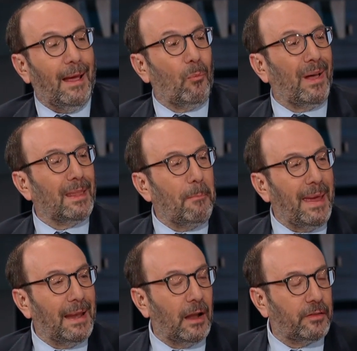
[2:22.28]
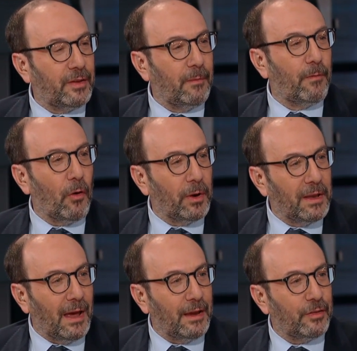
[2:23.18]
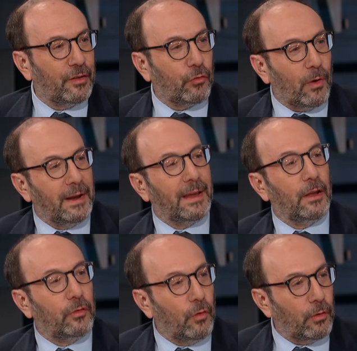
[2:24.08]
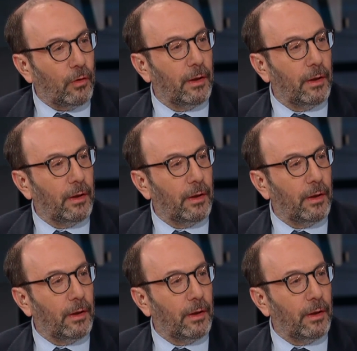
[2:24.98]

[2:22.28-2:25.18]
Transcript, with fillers: While it may not seem very nice to try to get dirt